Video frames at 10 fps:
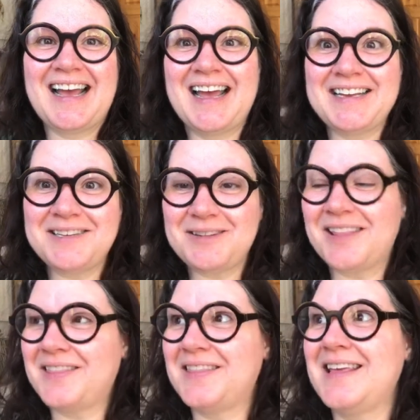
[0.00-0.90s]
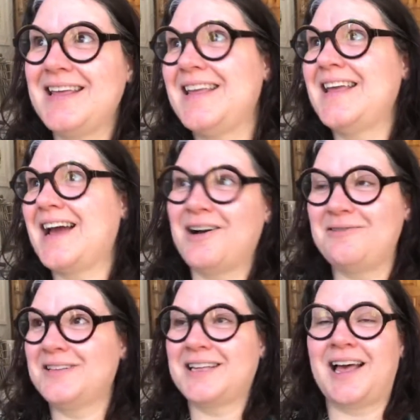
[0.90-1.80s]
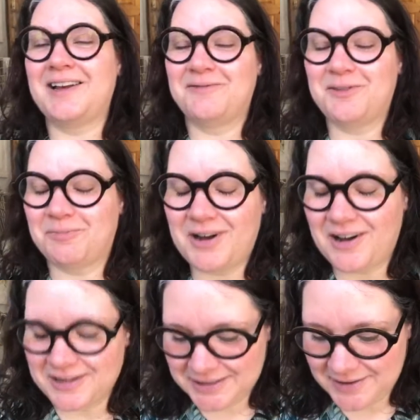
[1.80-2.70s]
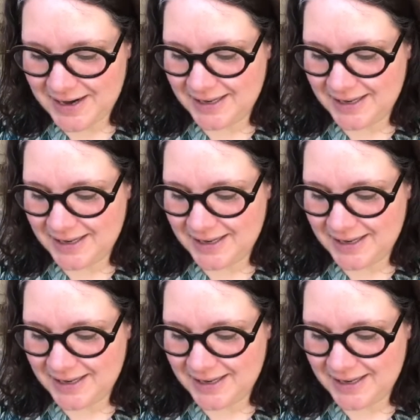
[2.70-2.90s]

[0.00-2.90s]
and thinking outside of the box, right?